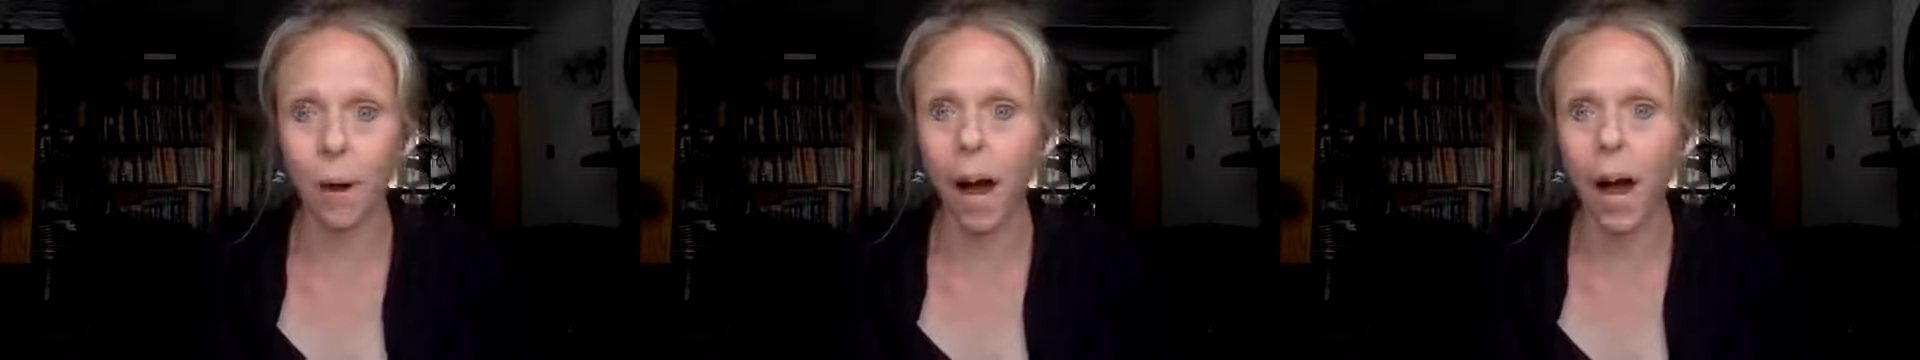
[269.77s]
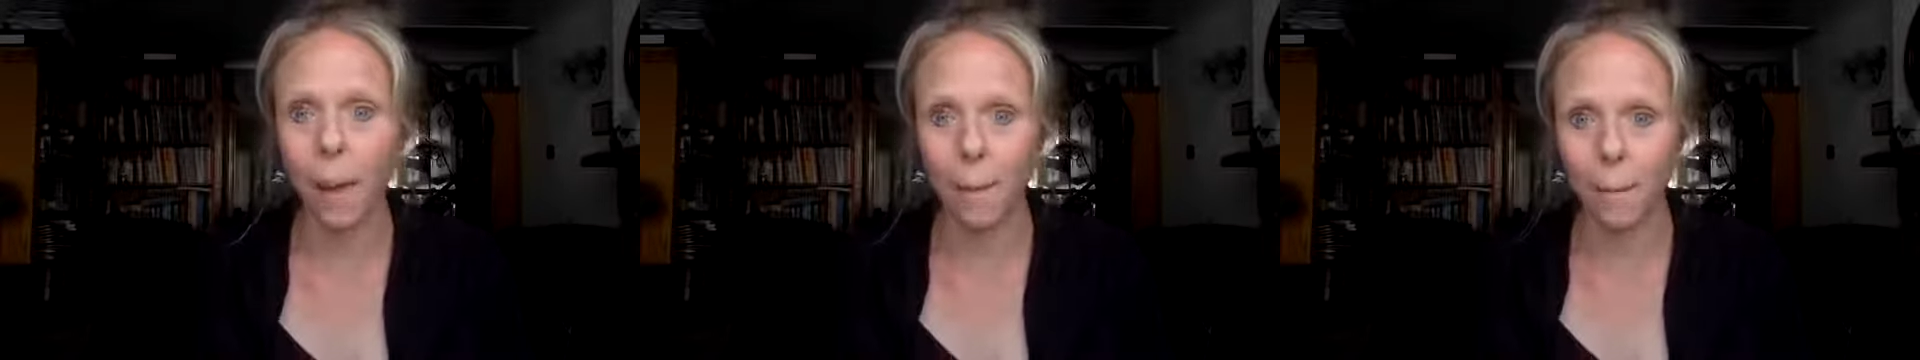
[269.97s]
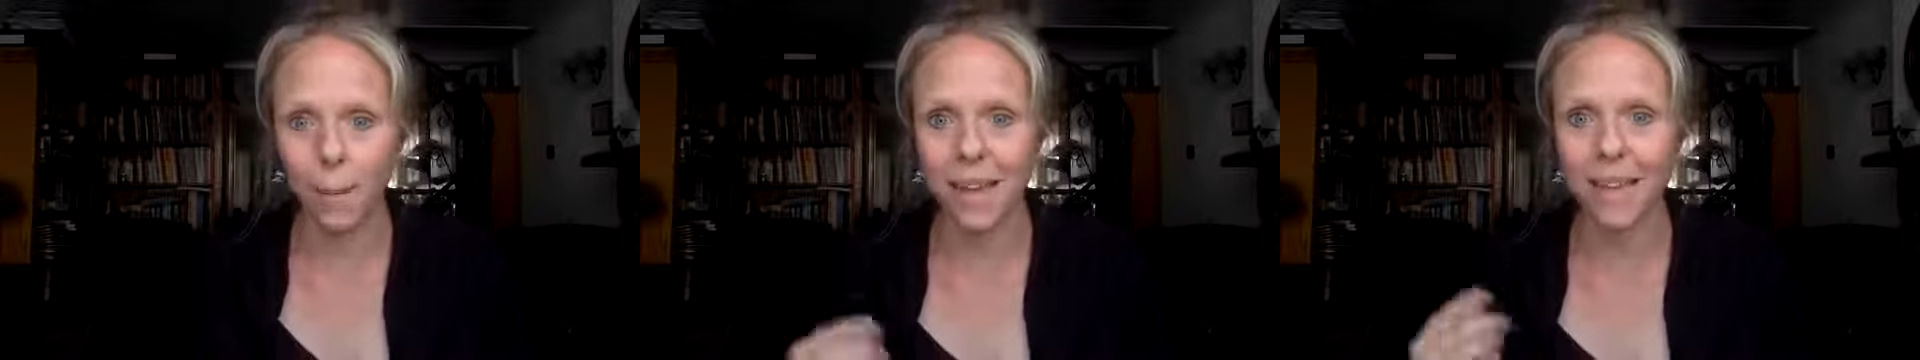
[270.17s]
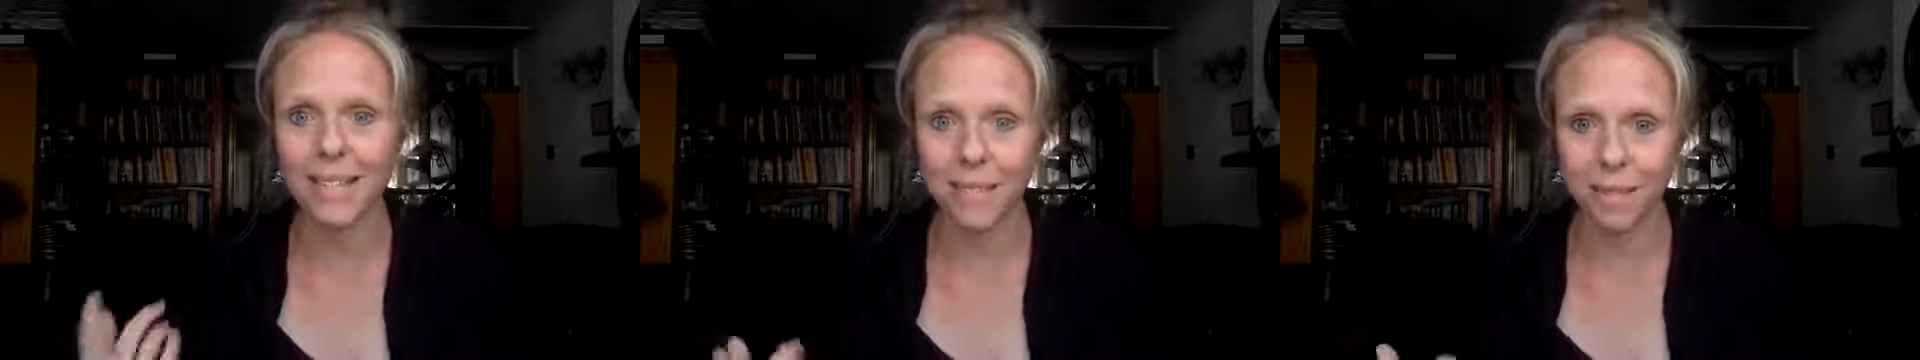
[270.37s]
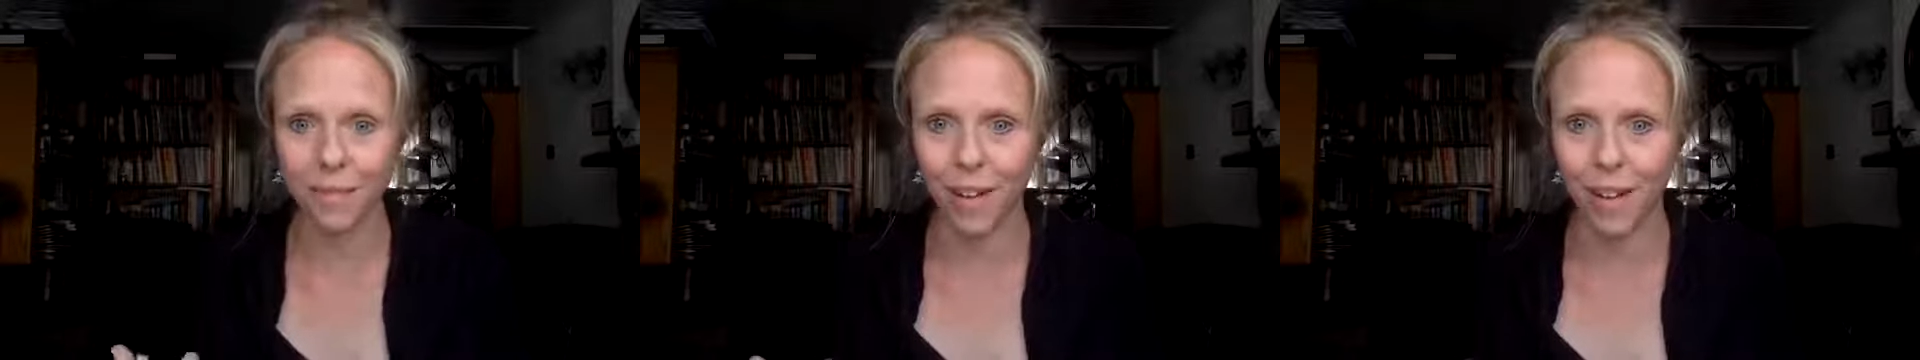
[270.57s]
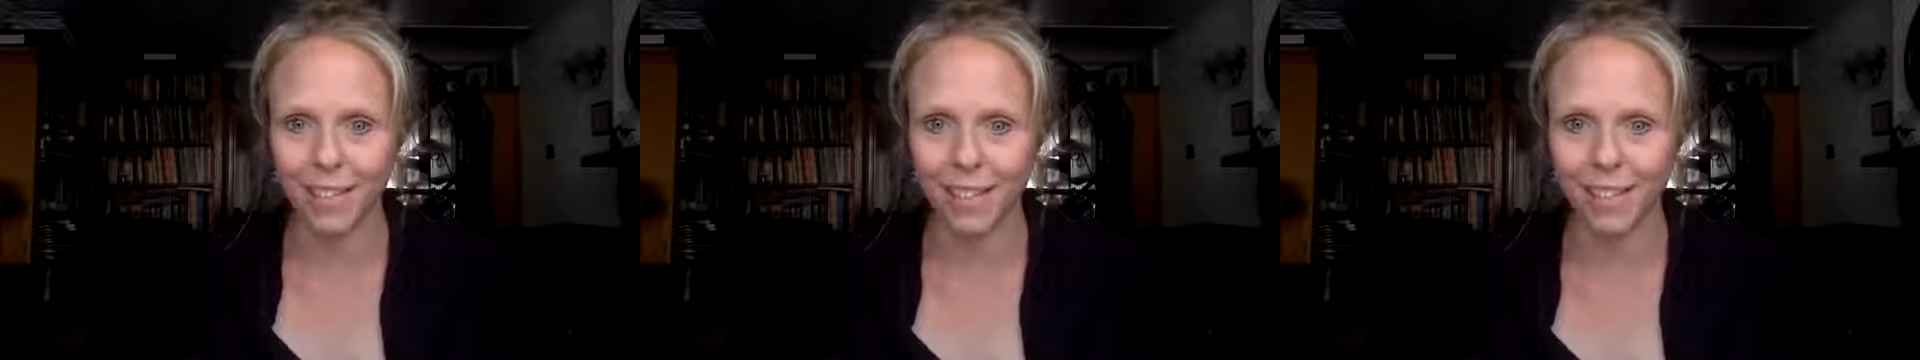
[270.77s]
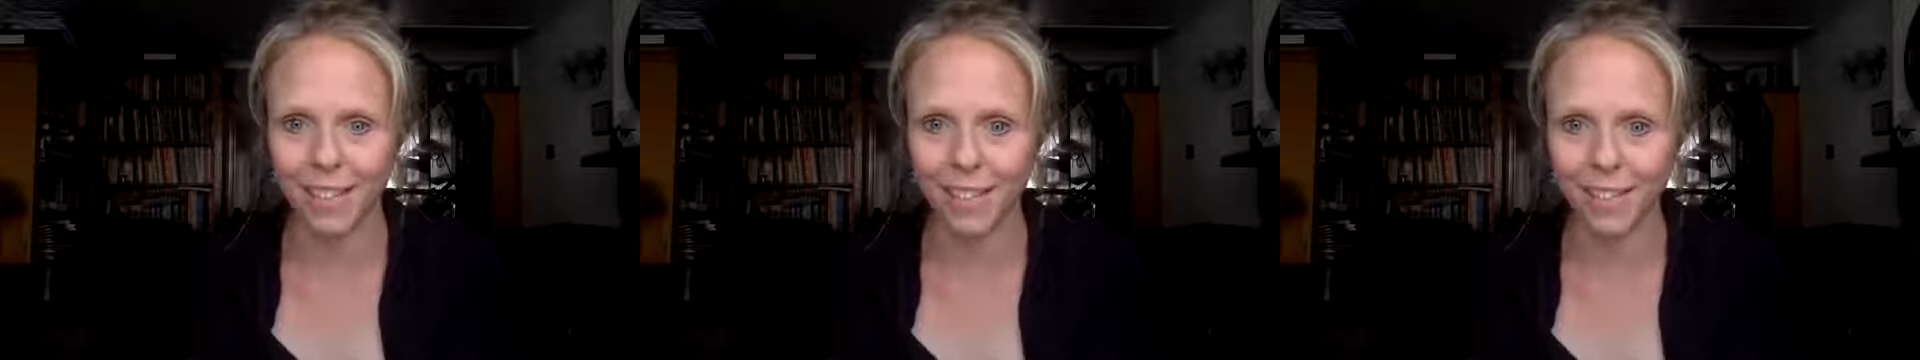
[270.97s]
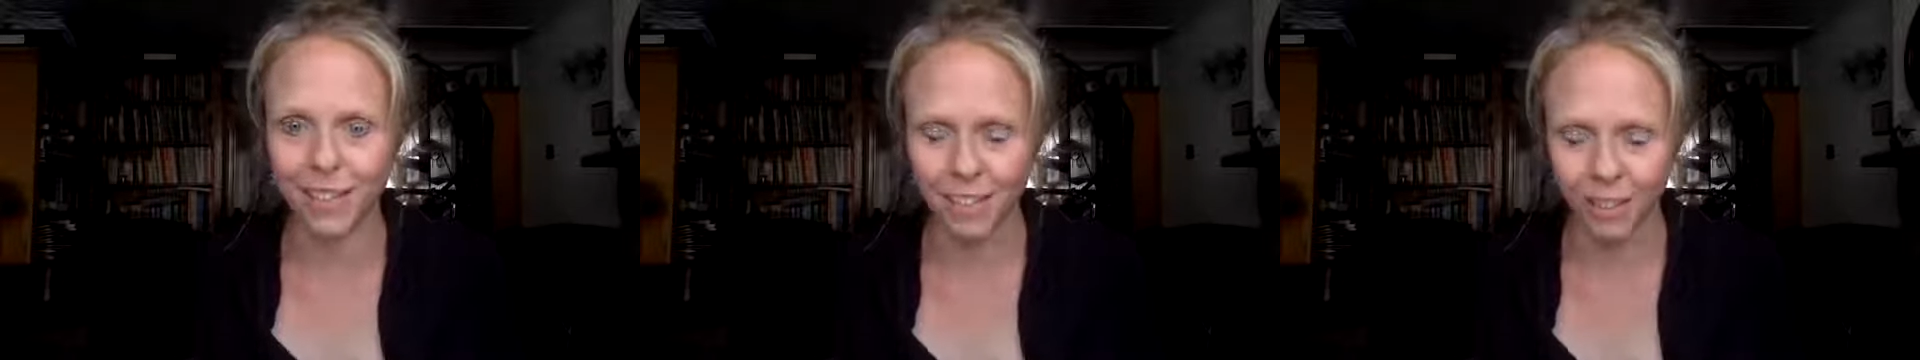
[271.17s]
to our best
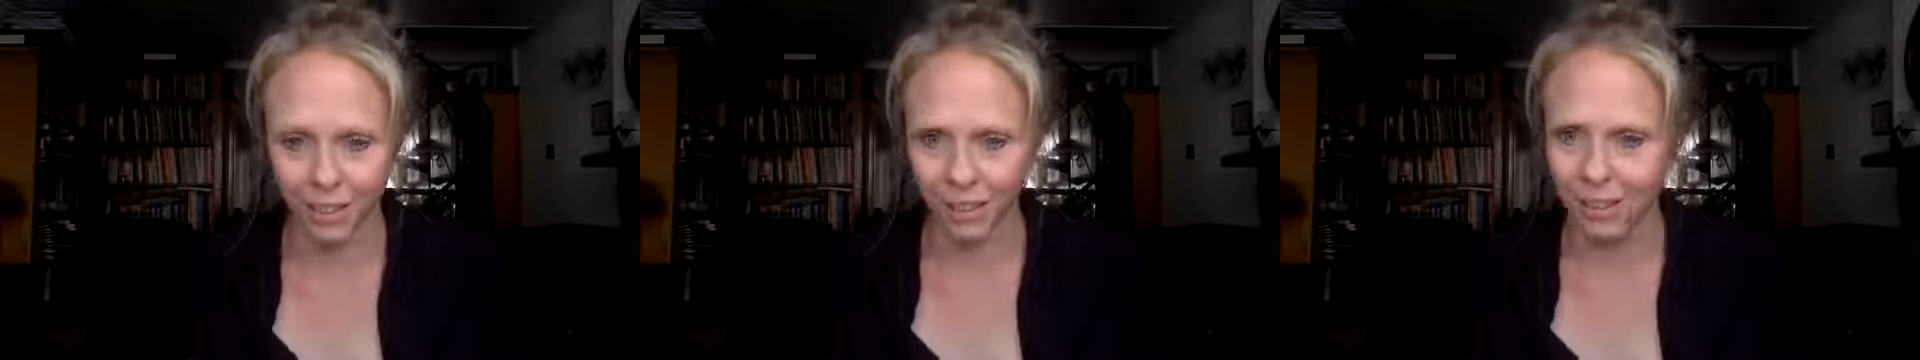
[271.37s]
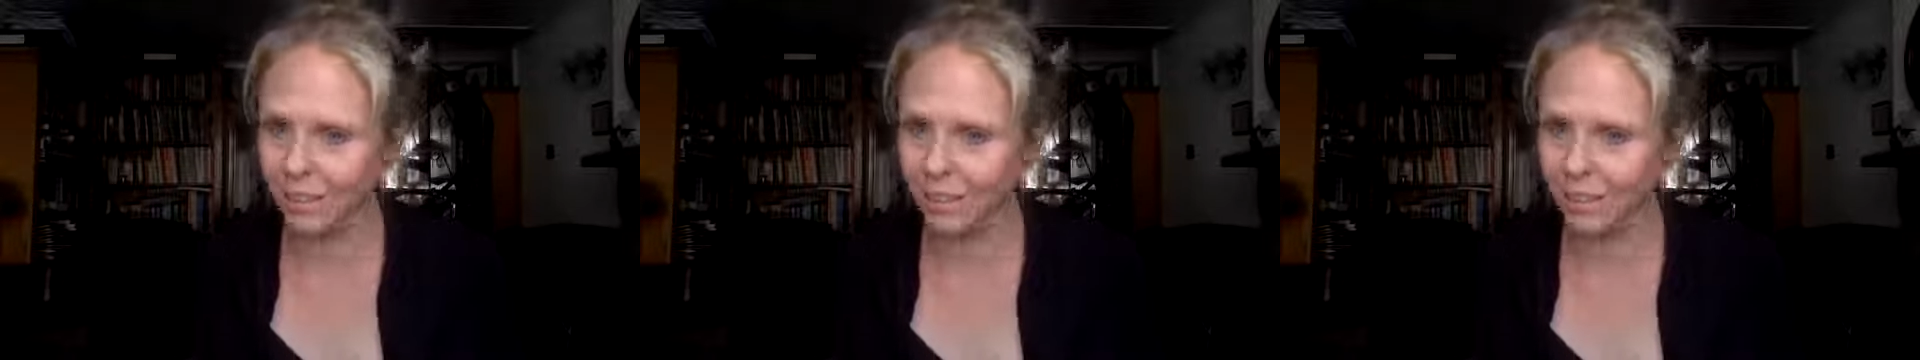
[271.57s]
advantage,